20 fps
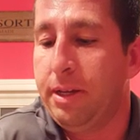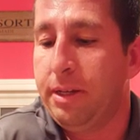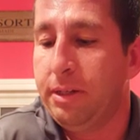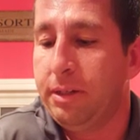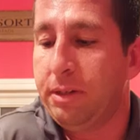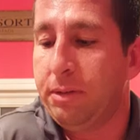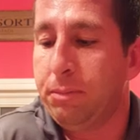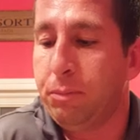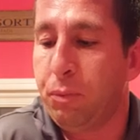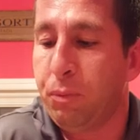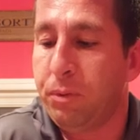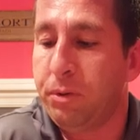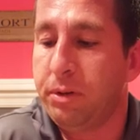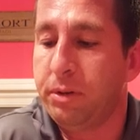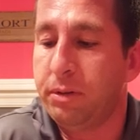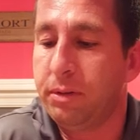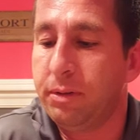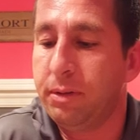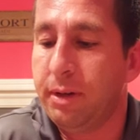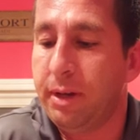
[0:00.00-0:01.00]
at some
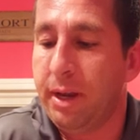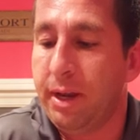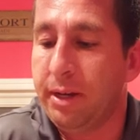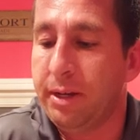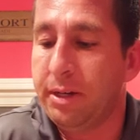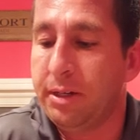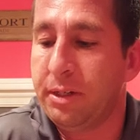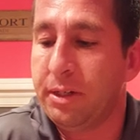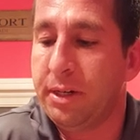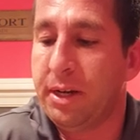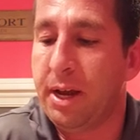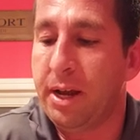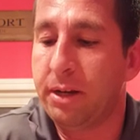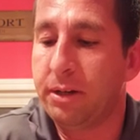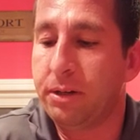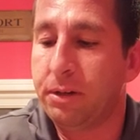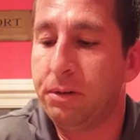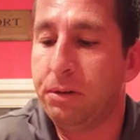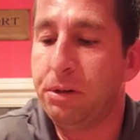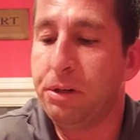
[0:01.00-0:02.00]
point I guess you
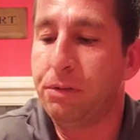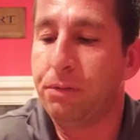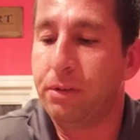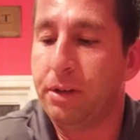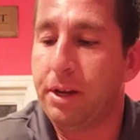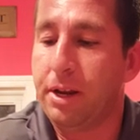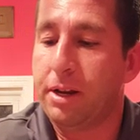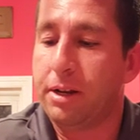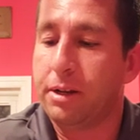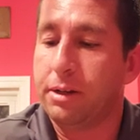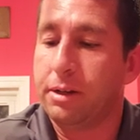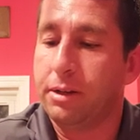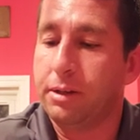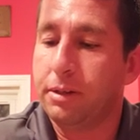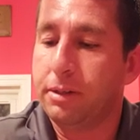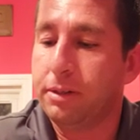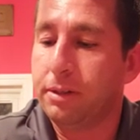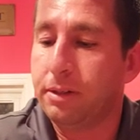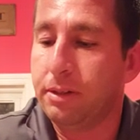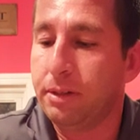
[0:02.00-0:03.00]
got to if you got to
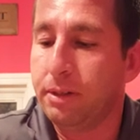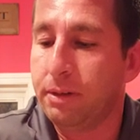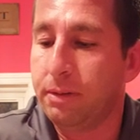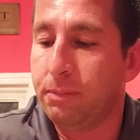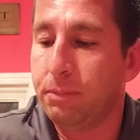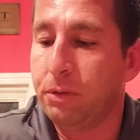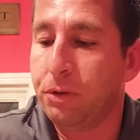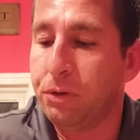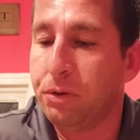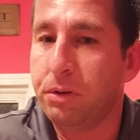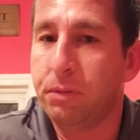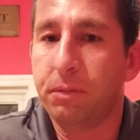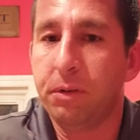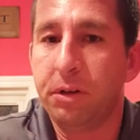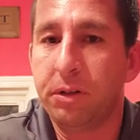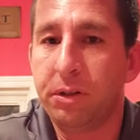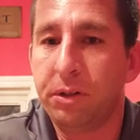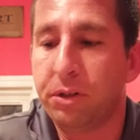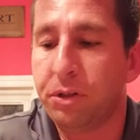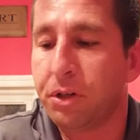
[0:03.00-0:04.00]
do it
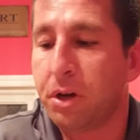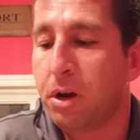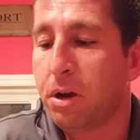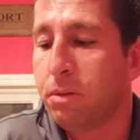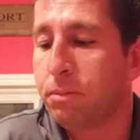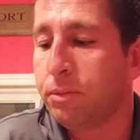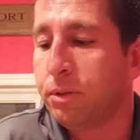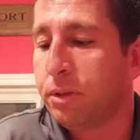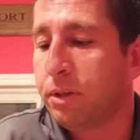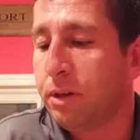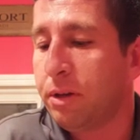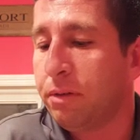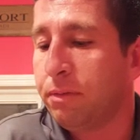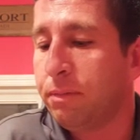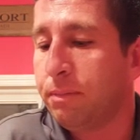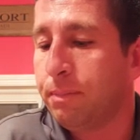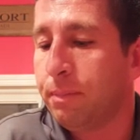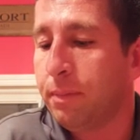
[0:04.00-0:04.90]
because your job and stuff.